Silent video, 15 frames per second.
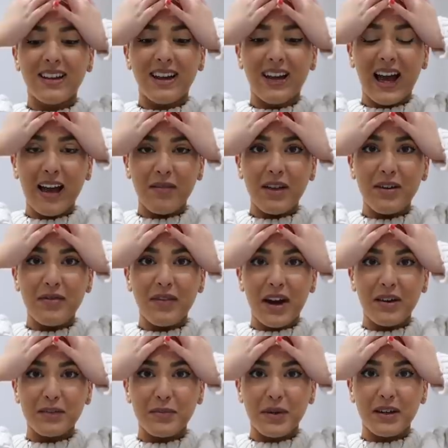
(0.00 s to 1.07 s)
Have I
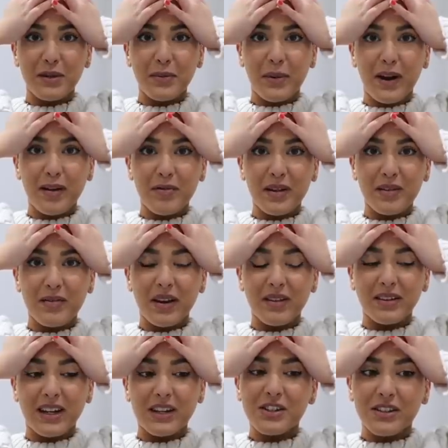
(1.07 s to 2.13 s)
found my new perfect
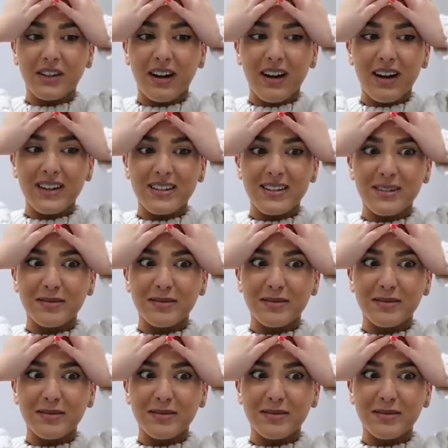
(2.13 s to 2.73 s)
foundation, guys?